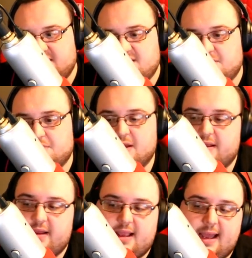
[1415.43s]
Umbrella
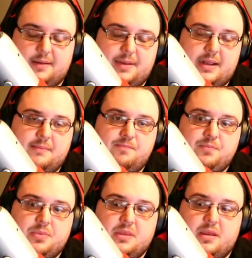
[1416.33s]
Academy
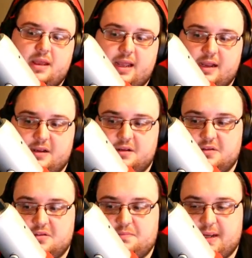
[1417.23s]

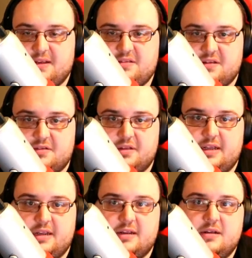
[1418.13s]
is
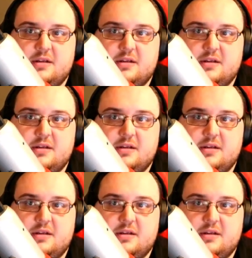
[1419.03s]
basically